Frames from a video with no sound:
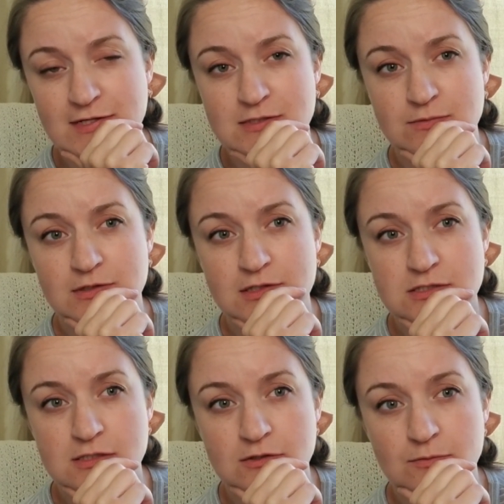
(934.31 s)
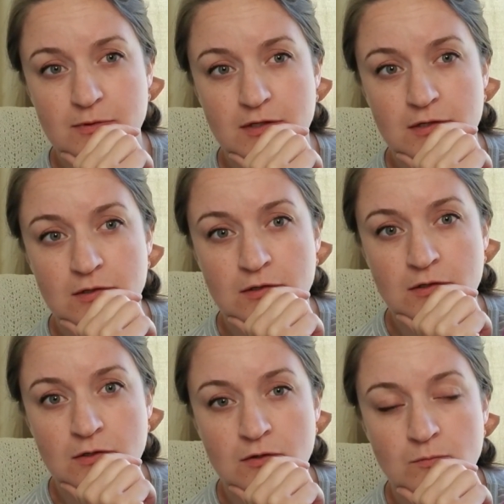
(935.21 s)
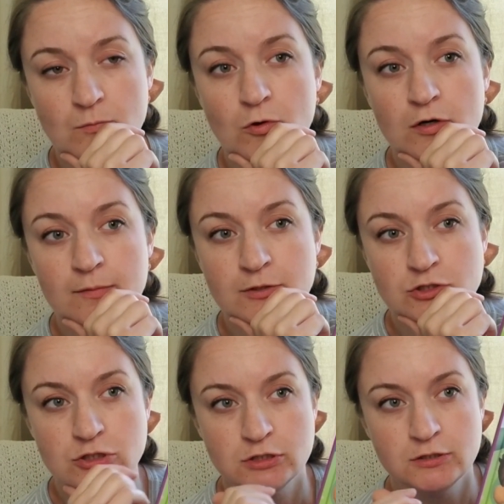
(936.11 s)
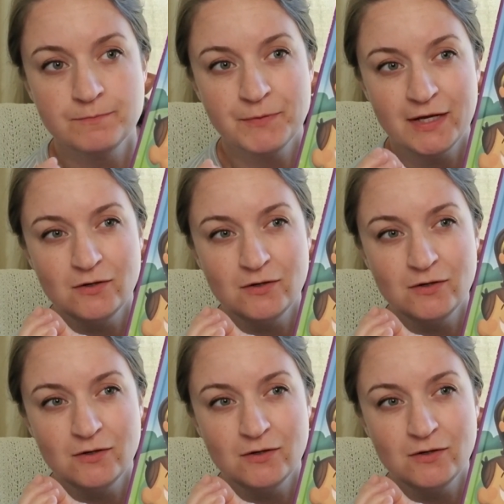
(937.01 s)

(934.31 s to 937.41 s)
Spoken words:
something that's a little bit more mature. I